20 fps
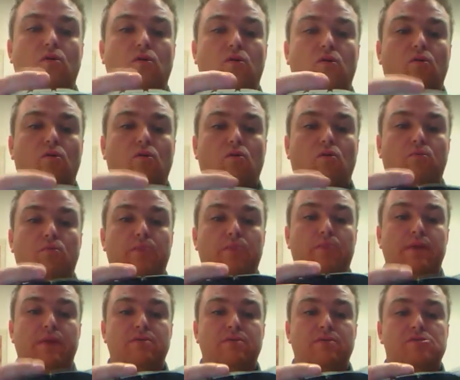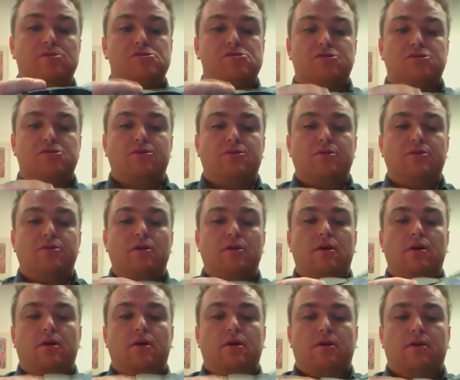or bend the shoe
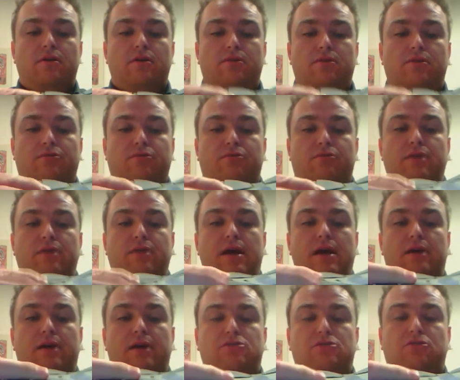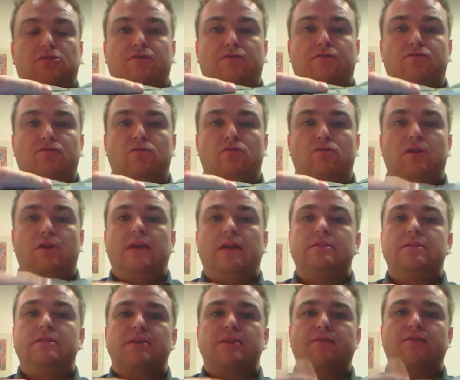through the arch of the foot. In
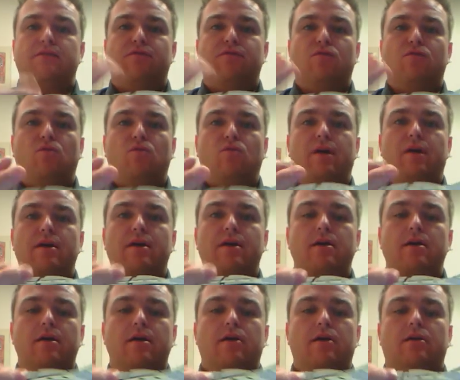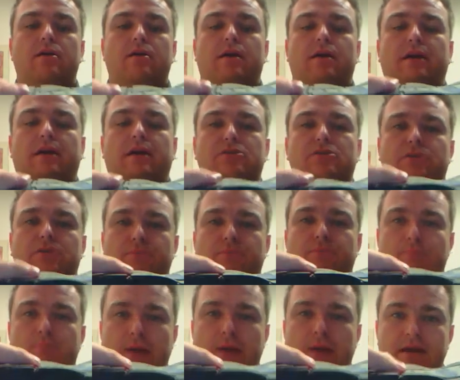some footwear, you can actually
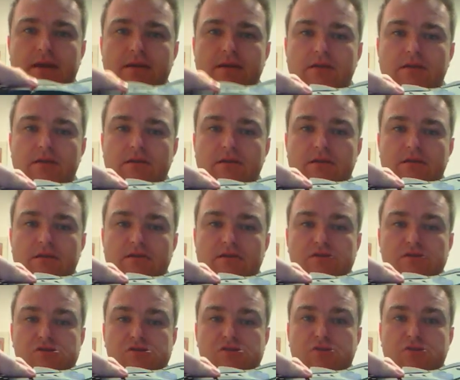bend the shoe